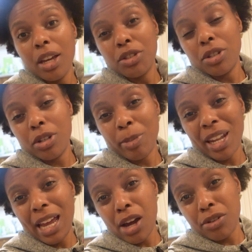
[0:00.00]
So
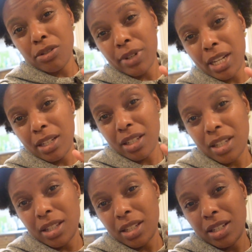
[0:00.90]
about an hour of writing
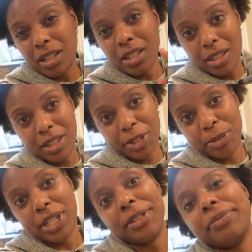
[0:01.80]
and then cleaning spree.